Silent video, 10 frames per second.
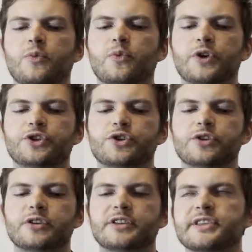
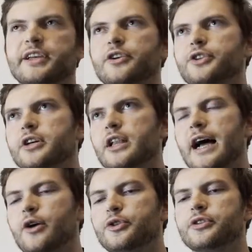which is like on the
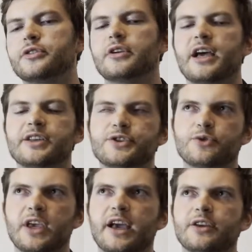cloud as you
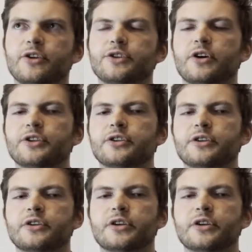can on the